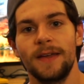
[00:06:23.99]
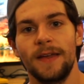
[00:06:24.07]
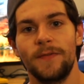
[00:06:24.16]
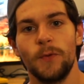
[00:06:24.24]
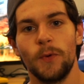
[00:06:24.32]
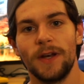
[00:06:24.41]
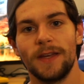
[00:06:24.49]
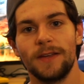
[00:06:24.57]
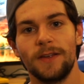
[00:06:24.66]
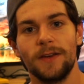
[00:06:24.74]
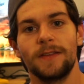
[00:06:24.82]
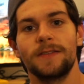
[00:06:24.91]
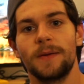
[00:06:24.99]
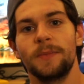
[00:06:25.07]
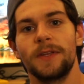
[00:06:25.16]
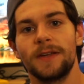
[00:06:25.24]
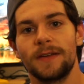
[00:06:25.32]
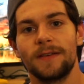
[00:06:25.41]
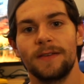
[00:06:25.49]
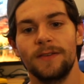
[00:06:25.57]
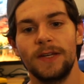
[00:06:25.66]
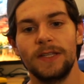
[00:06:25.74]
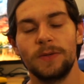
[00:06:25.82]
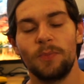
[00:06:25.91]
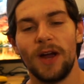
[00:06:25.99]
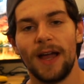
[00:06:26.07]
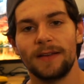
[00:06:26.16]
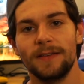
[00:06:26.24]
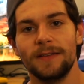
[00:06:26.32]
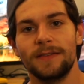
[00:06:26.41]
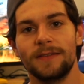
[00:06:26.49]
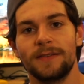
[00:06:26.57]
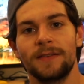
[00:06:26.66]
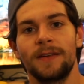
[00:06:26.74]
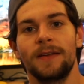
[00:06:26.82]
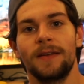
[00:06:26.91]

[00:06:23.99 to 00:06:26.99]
If you want to get good at something, you need to practice,